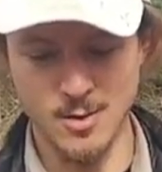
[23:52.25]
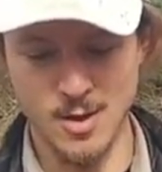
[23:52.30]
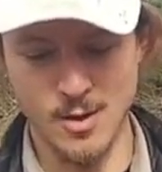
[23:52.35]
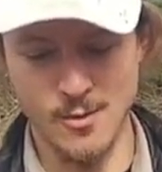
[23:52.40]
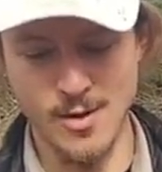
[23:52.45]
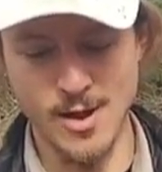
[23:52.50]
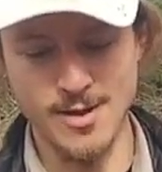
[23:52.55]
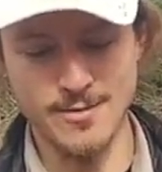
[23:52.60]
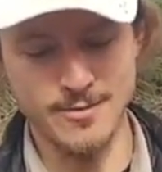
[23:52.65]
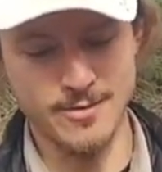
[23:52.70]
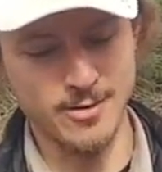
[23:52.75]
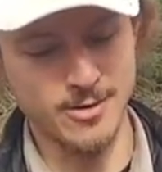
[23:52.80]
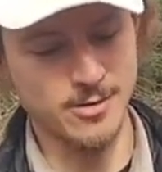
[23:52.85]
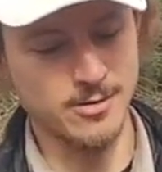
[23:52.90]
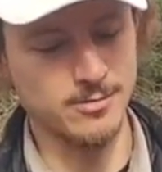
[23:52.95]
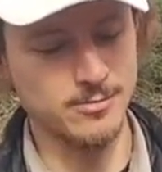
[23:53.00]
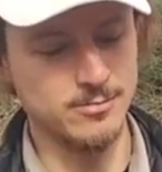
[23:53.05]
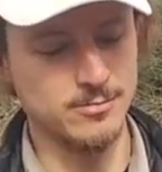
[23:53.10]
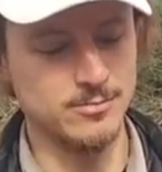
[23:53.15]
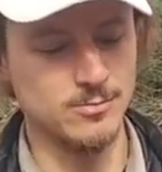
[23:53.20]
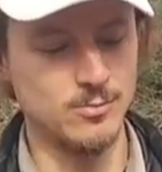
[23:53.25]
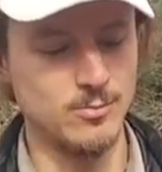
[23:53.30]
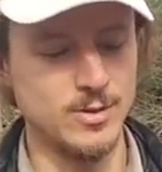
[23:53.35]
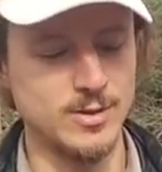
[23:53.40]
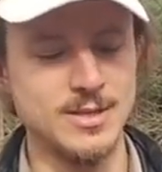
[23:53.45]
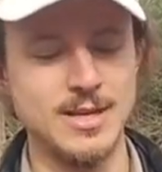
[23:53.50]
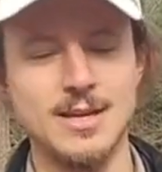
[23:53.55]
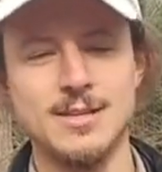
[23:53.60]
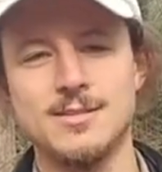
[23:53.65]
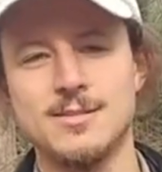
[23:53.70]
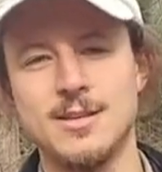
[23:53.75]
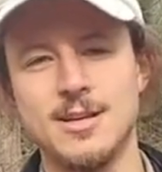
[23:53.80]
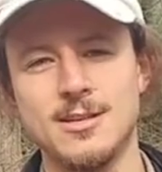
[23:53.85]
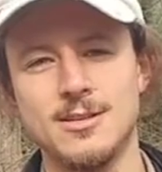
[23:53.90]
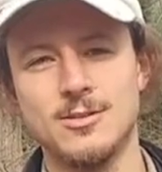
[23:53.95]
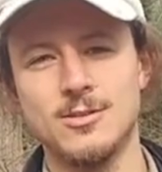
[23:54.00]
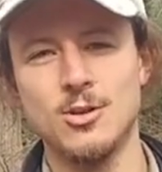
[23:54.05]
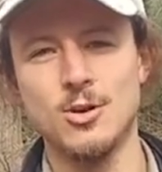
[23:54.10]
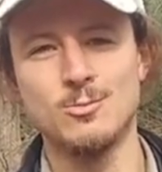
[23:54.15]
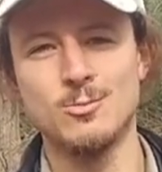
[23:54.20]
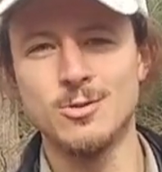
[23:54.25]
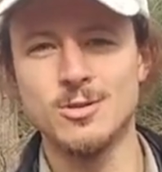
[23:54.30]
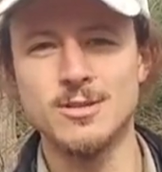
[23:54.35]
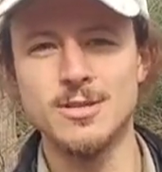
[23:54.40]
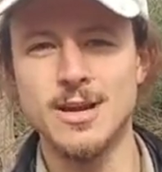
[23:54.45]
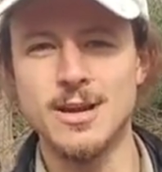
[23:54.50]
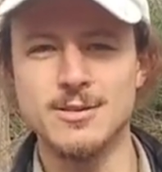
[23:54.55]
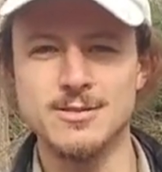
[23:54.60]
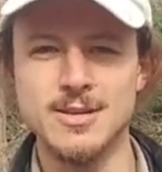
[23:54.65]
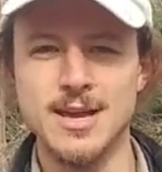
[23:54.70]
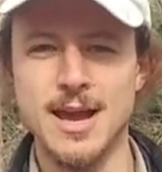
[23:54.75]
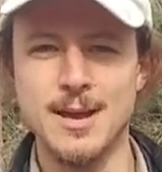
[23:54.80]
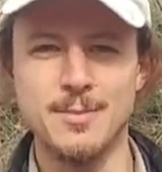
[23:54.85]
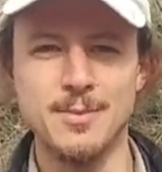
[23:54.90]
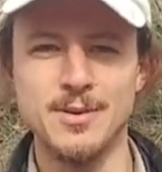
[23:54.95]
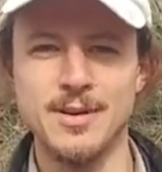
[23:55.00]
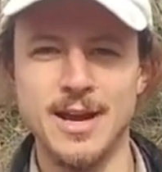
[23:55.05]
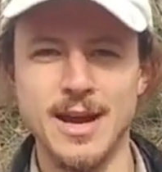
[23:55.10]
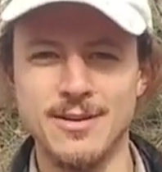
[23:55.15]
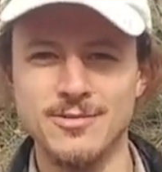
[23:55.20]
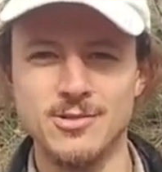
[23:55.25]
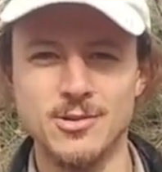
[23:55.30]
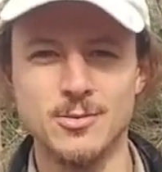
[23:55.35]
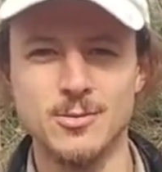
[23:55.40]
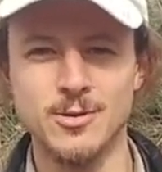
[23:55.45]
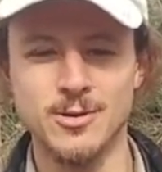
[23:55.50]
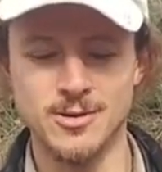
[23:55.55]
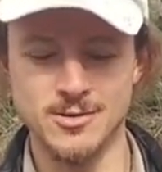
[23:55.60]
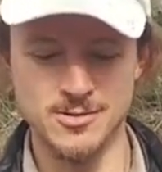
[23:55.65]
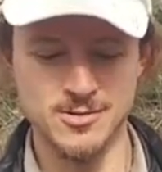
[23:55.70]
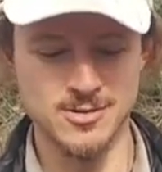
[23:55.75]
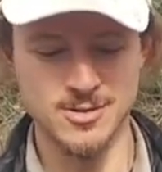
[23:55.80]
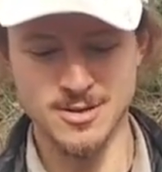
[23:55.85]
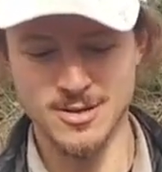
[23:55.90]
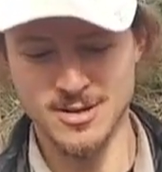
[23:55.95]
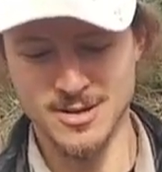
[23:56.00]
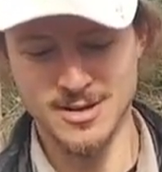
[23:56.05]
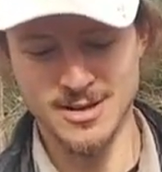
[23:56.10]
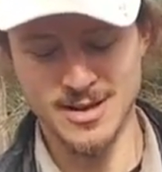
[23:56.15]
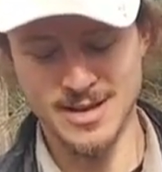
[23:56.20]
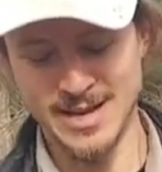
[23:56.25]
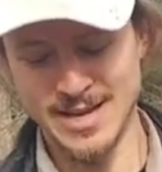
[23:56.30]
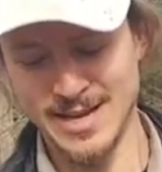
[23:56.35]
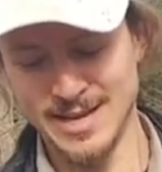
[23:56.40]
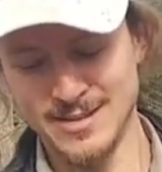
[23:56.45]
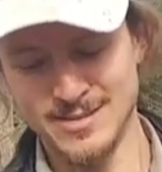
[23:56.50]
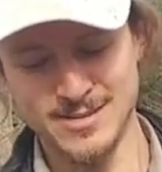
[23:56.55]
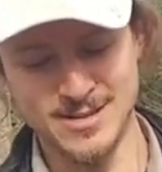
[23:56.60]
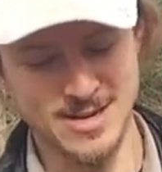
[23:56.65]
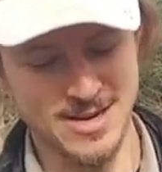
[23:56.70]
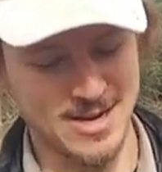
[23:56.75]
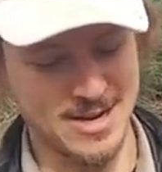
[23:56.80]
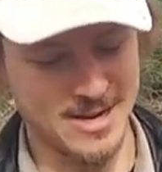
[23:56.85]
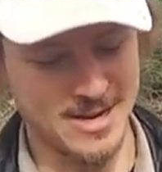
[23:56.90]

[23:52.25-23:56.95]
However, with that said, no more tears happened afterwards, and